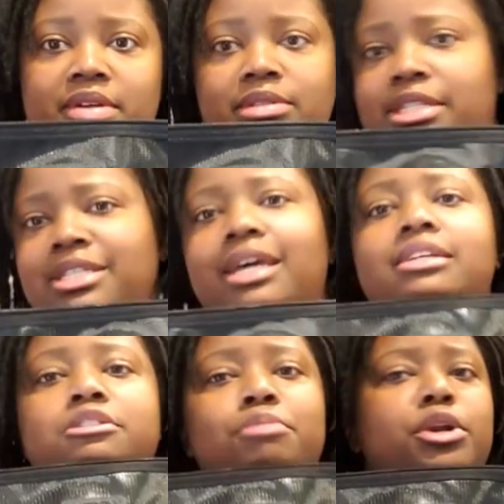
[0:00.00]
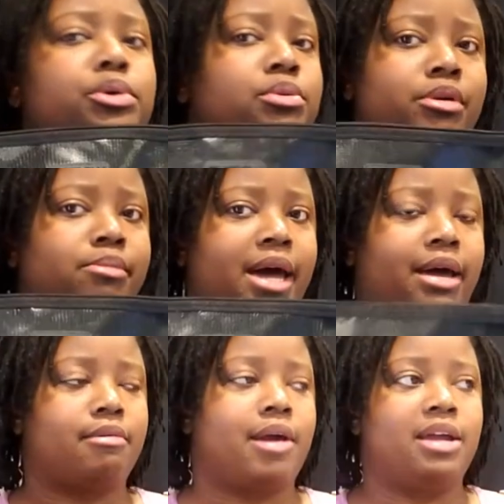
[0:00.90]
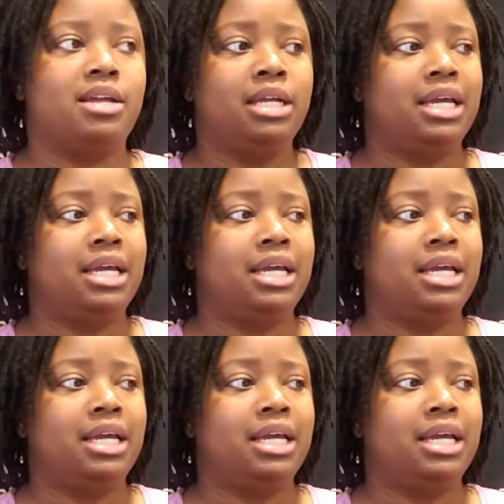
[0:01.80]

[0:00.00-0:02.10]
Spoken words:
Let's say it's my notary bag, right?